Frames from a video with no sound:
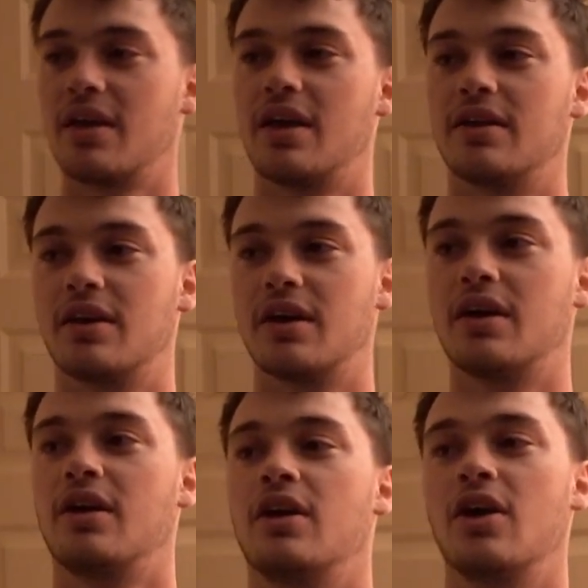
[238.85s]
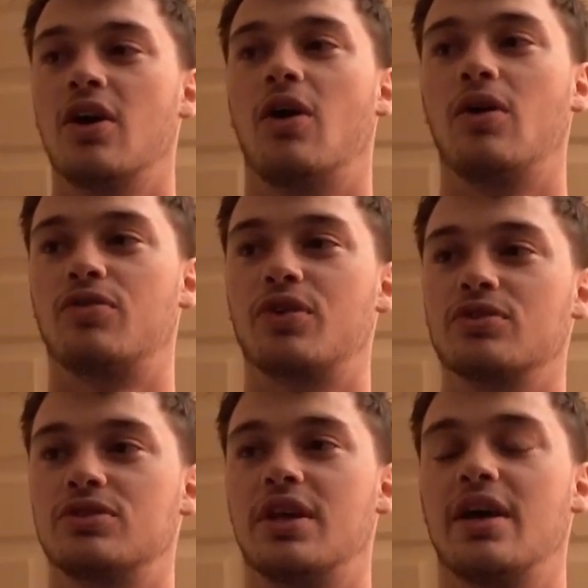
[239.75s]
And uh, on
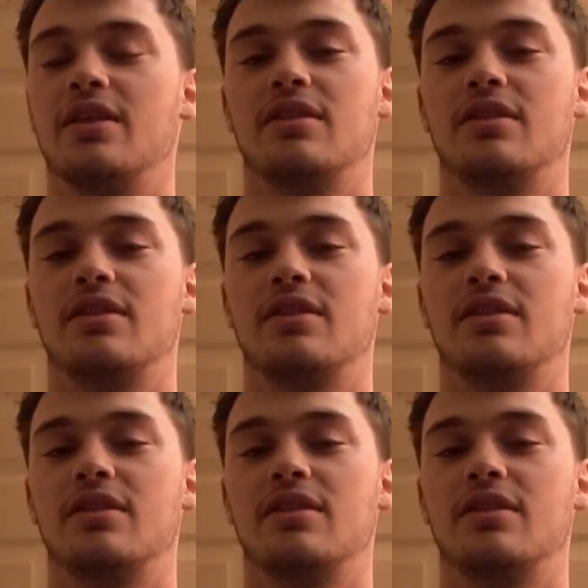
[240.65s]
Thursday,